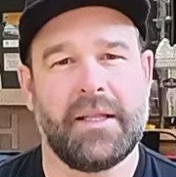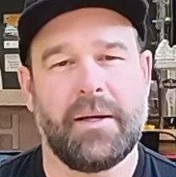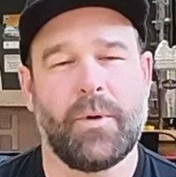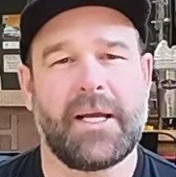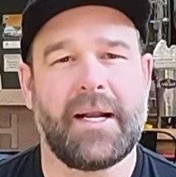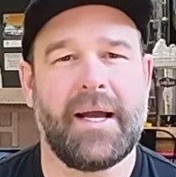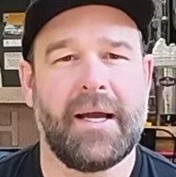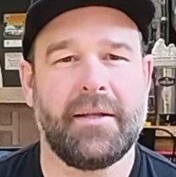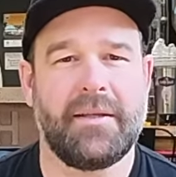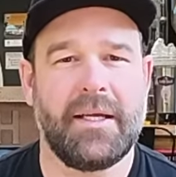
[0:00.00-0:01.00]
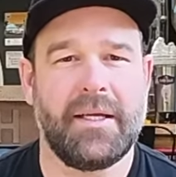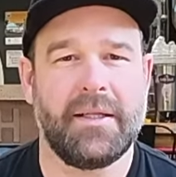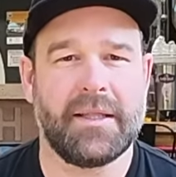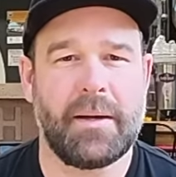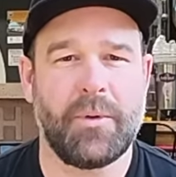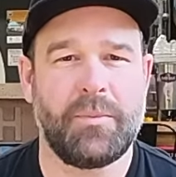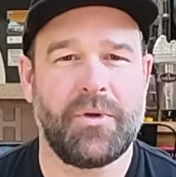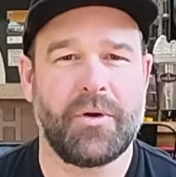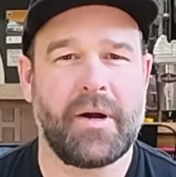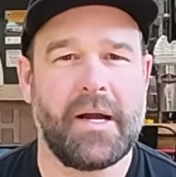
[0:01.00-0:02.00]
and then we're going to add the lemon
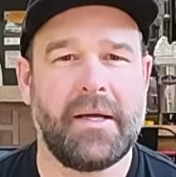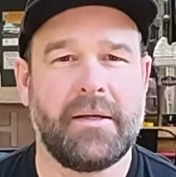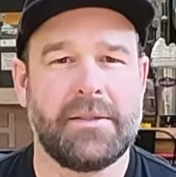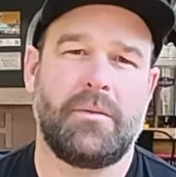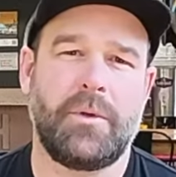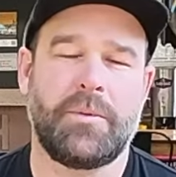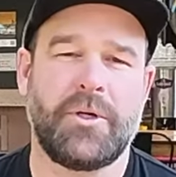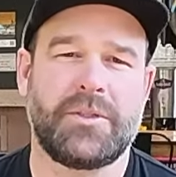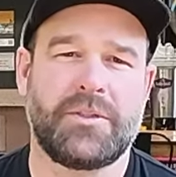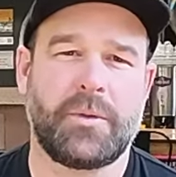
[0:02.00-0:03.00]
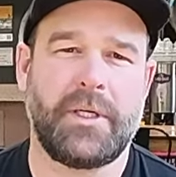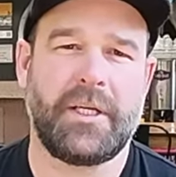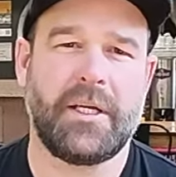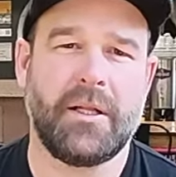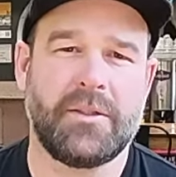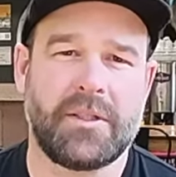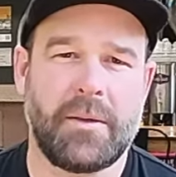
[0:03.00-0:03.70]
puree. We purchased 20 kilos of